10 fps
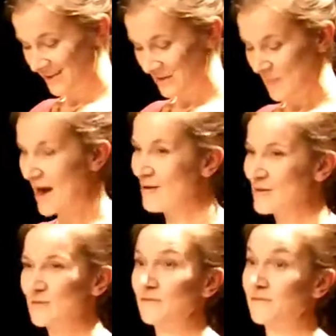The
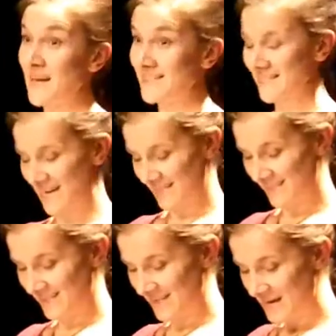parents were
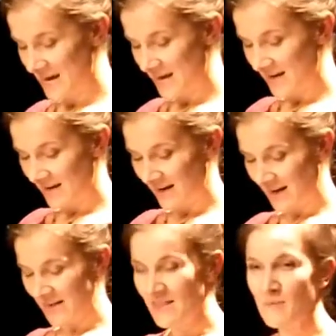fascinated.
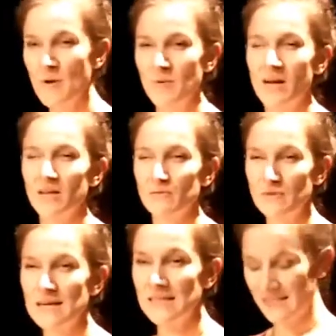And in that moment, I could
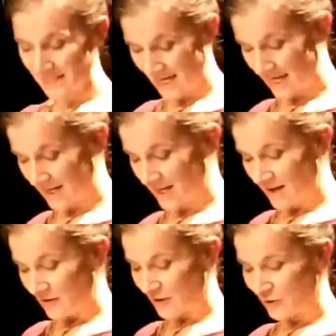really see
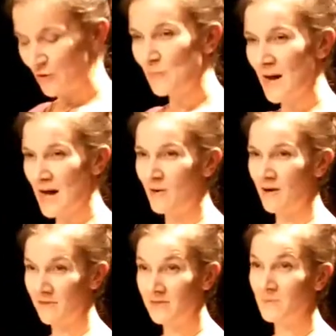the true power
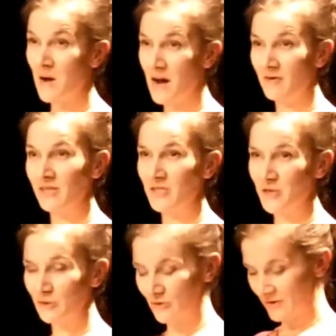of inspiring
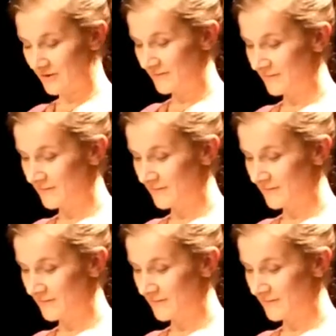children.